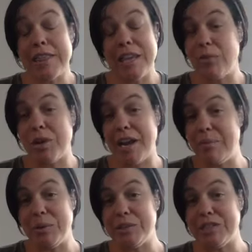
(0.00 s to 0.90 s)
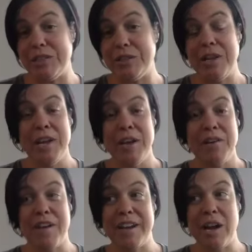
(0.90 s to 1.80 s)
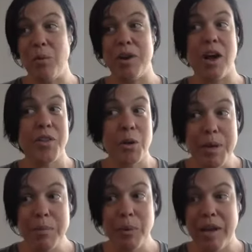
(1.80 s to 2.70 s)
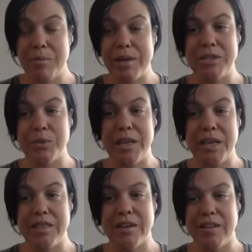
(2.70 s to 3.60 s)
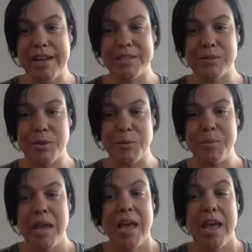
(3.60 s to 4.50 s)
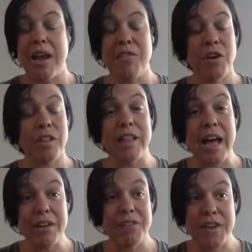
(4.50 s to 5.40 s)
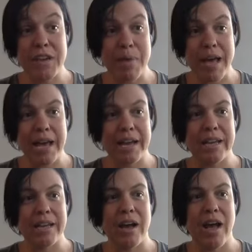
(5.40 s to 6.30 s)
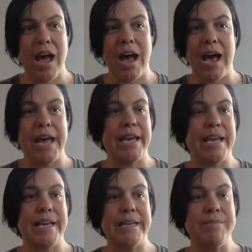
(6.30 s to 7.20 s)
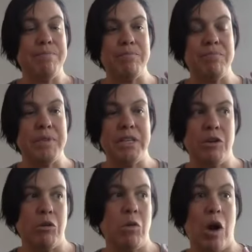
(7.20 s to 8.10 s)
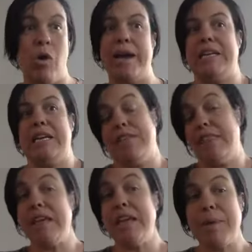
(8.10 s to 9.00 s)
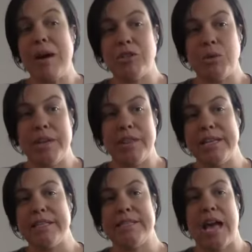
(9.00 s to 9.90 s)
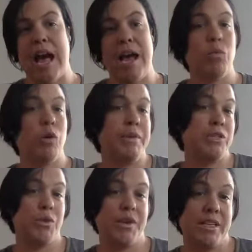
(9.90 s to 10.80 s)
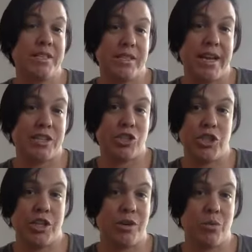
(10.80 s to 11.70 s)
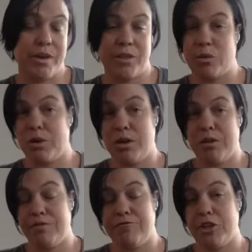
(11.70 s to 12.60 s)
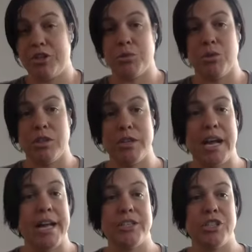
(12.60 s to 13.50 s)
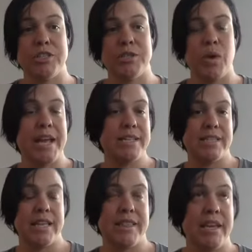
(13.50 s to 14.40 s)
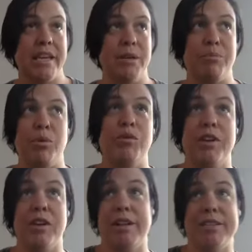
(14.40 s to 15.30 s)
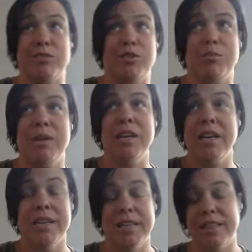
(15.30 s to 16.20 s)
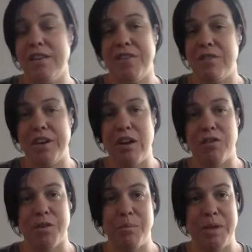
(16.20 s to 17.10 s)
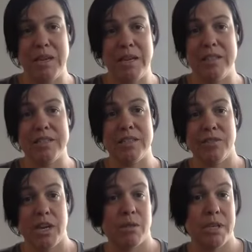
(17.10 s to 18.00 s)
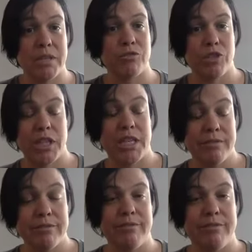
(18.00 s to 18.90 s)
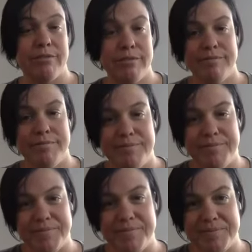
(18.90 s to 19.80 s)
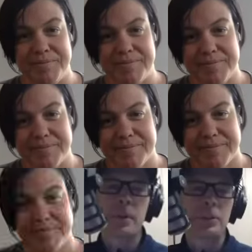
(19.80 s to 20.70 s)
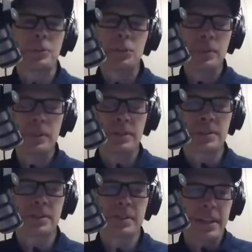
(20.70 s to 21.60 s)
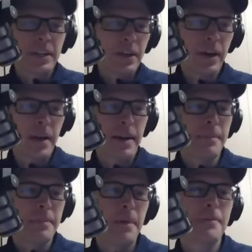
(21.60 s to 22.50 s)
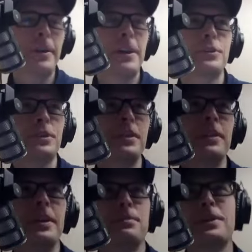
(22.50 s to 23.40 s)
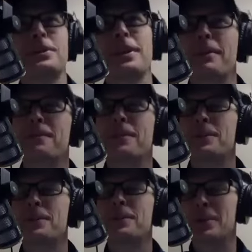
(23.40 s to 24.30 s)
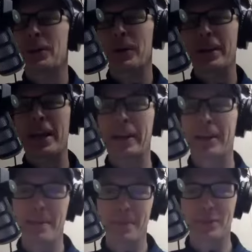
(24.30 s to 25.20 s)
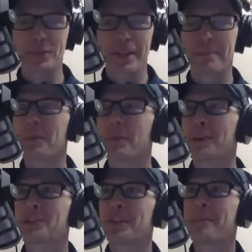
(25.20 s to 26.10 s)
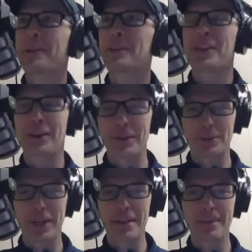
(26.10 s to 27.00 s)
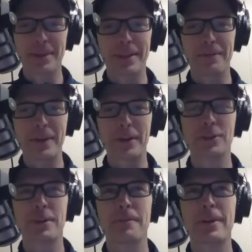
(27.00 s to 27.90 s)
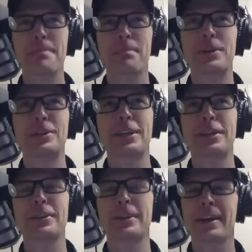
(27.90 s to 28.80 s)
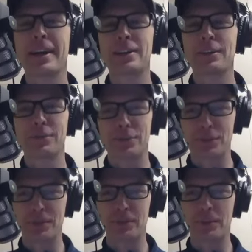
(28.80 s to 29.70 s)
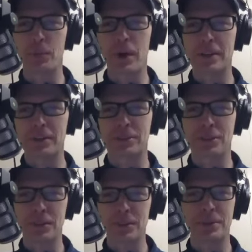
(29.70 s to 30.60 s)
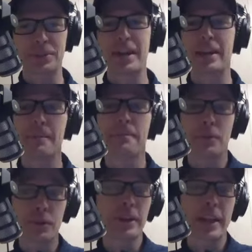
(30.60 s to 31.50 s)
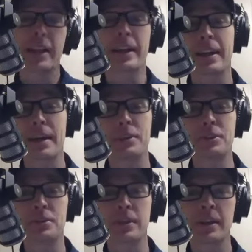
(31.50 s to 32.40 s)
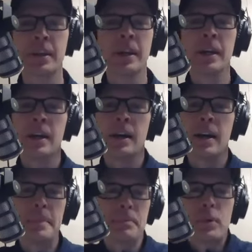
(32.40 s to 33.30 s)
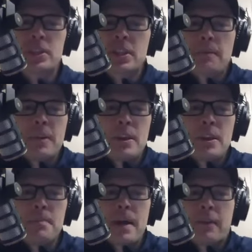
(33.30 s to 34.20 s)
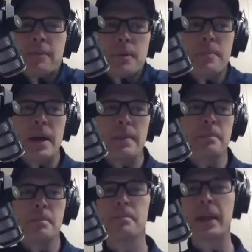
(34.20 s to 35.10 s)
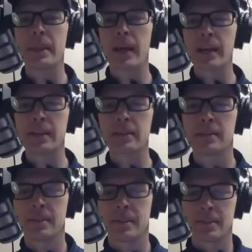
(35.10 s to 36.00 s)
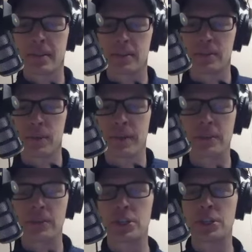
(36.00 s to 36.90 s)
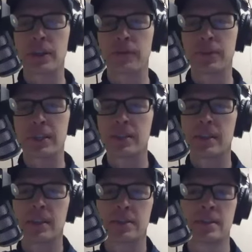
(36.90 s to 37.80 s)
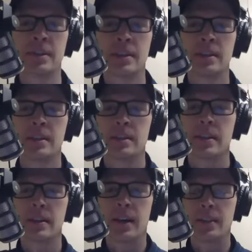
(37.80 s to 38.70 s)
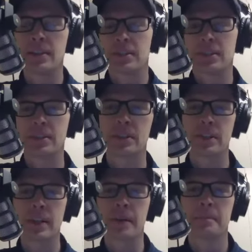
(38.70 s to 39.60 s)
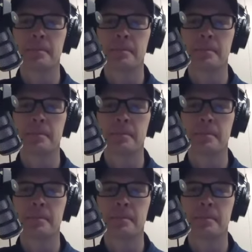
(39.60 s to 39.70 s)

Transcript: and they were able to find out what other people had been doing in their classroom and i've heard a lot of feedback i you know, oh, I didn't even think about doing this. I will be doing this next year, whether we're virtual or not. Just ways that they can improve their classroom that they found out from being in this environment, really. How about like students? You know, I, am I'm, I'm very interested, especially like for say organic chemistry, which I'm going to stereotype and figure as a very particular kind of student wants to sign up for organic chemistry. Um, what's the feedback from them been like? since we've had to shift into this uh, distance learning?